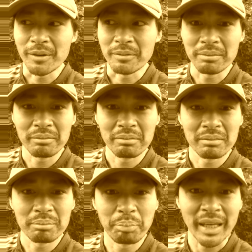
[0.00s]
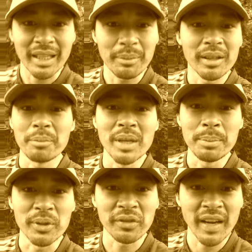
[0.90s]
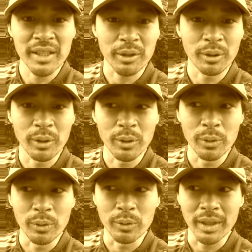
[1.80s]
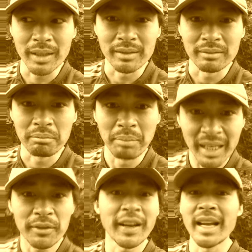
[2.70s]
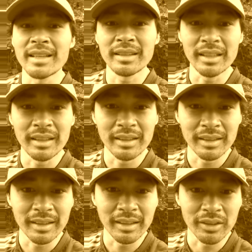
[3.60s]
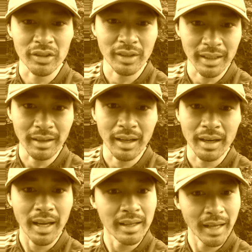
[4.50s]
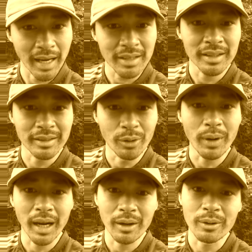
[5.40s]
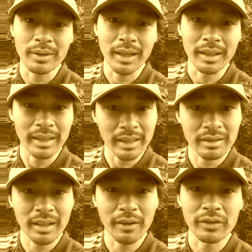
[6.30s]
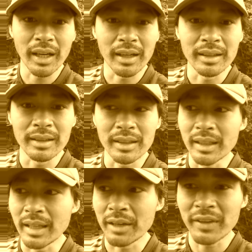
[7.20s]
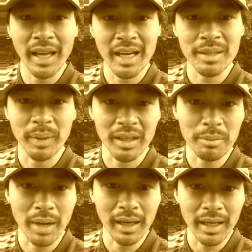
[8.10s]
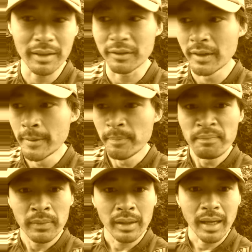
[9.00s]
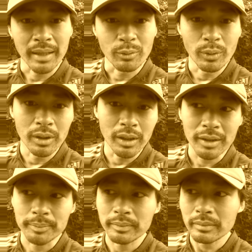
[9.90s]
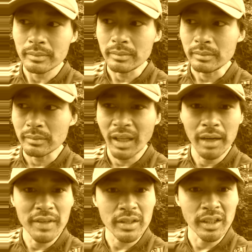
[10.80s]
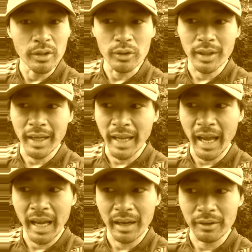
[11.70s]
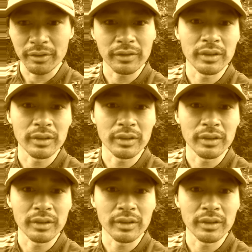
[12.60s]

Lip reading: don't pick up other people's fancy quote and make it fancy and just like that. I actually go out and get stuff done in every aspect of my life. At work, every skills that I have,